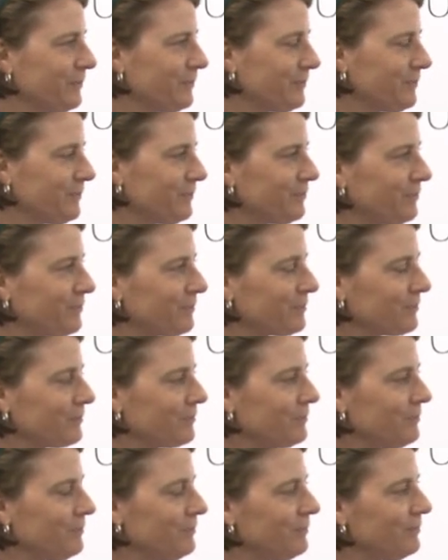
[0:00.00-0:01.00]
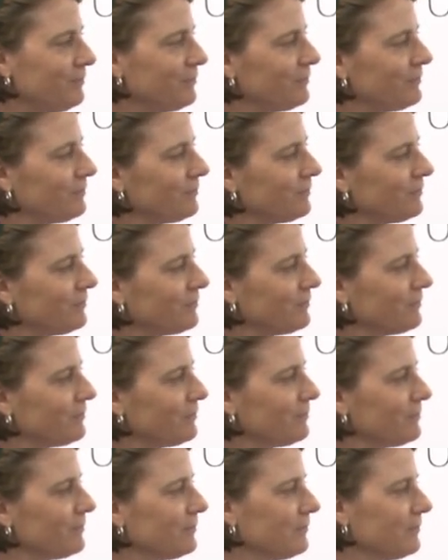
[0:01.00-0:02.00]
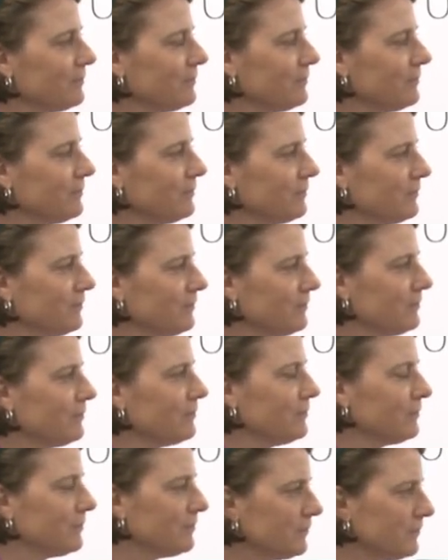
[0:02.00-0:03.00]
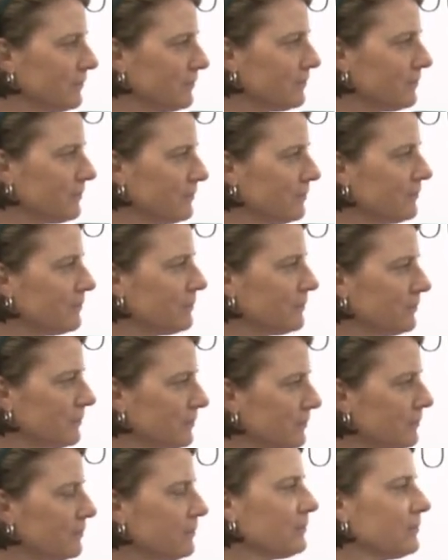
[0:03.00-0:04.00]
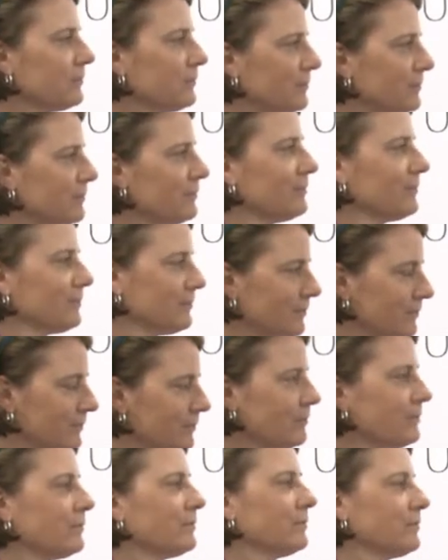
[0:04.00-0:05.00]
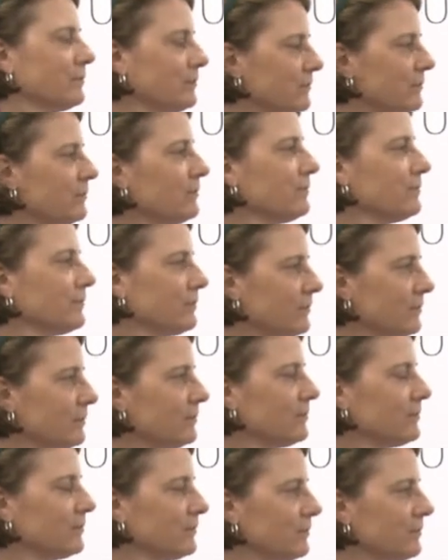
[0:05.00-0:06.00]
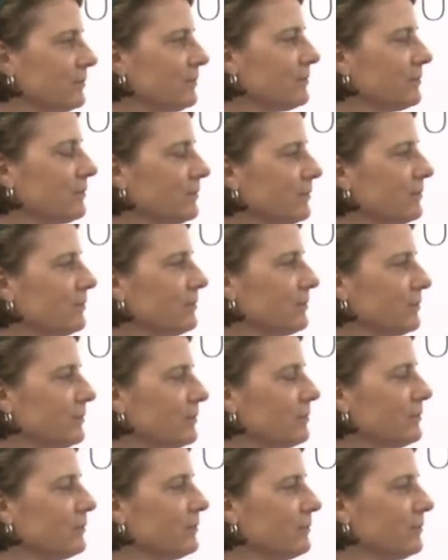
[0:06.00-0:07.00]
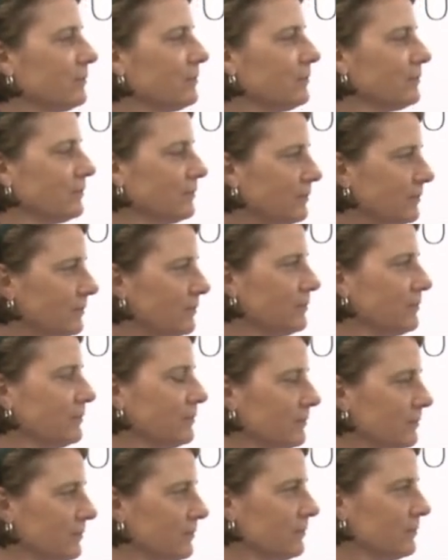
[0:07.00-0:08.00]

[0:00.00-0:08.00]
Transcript: (silent)